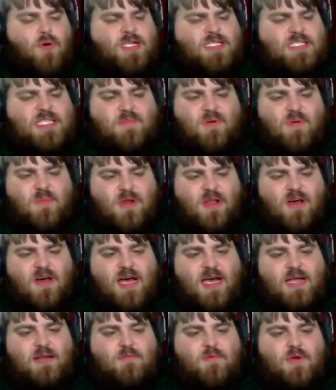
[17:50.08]
Pretty simple
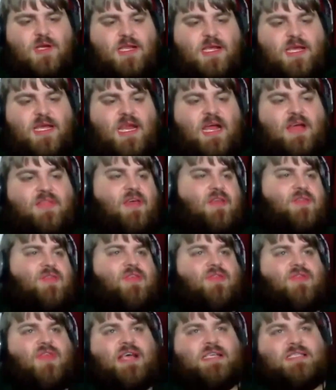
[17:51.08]
plot, really, and I
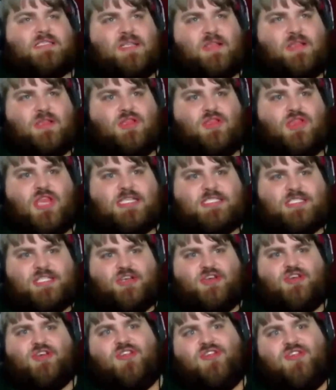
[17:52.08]
think that's
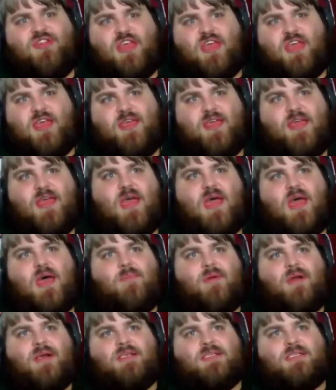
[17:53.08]
the good thing,
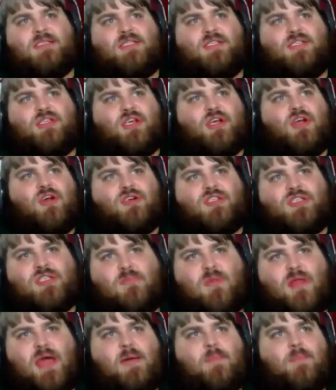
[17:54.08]
because The Curse of the
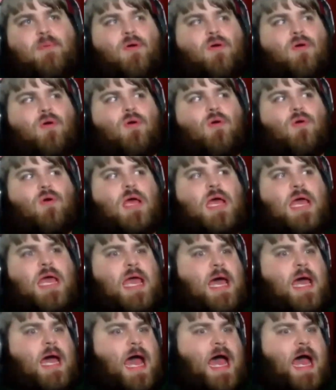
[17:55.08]
Black Pearl
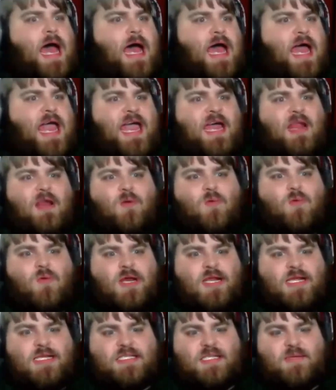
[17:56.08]
had a
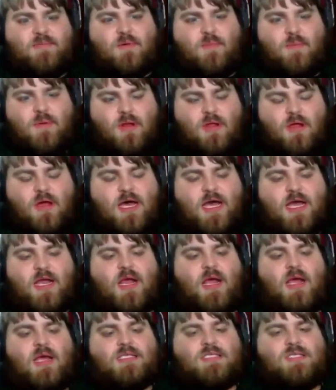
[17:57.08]
really simple plot.
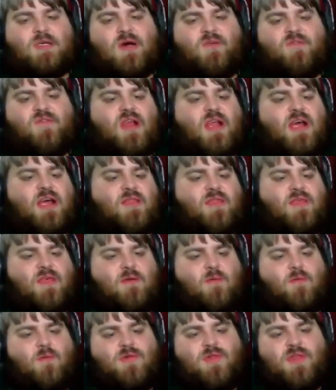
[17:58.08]
So I feel like
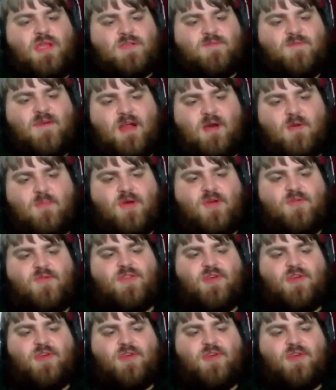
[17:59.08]
that with this final movie,